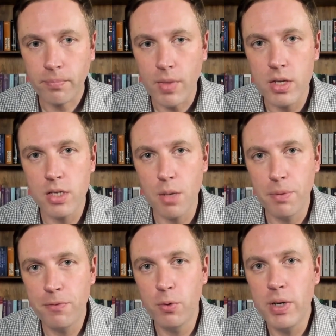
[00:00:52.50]
So
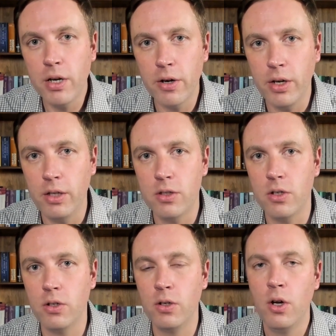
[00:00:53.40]
before we go
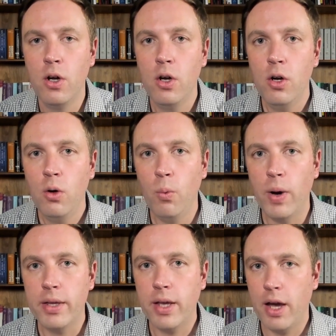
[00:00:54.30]
into
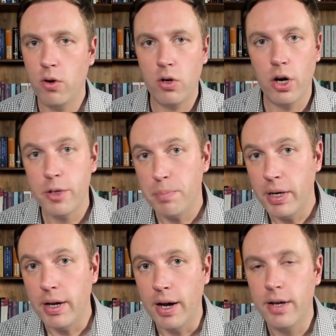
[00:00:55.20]
what can or can't
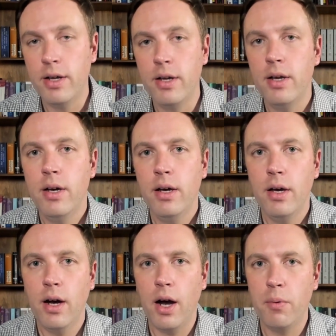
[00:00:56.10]
be done,
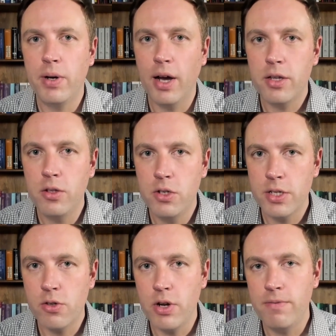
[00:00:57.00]
I would like to
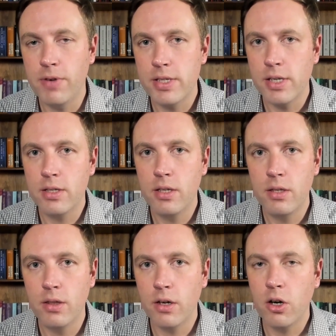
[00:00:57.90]
just revisit
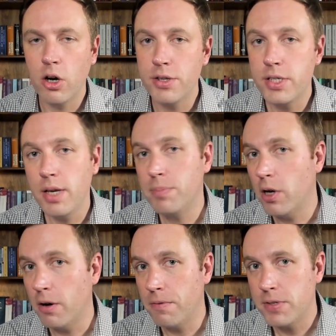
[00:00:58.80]
the concept
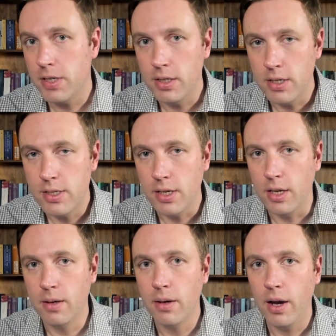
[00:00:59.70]
of
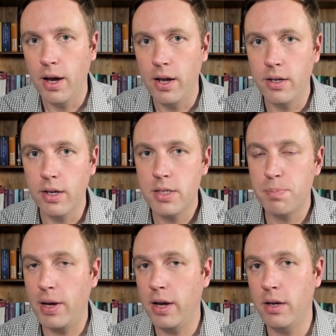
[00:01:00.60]
CTC and
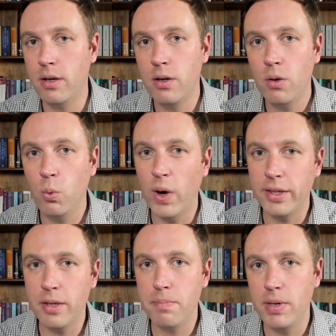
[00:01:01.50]
explain
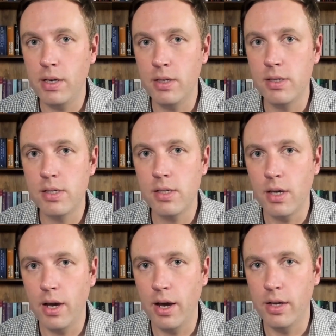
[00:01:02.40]
what it means
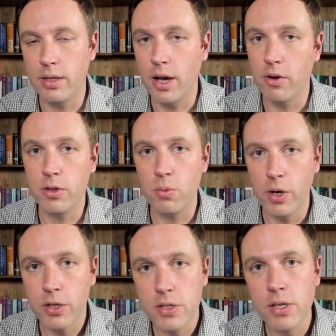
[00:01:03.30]
and how it
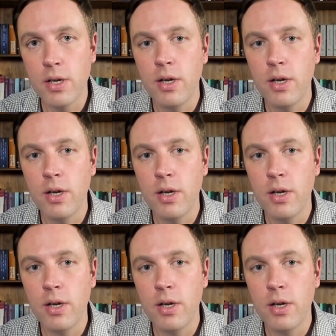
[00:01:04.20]
works.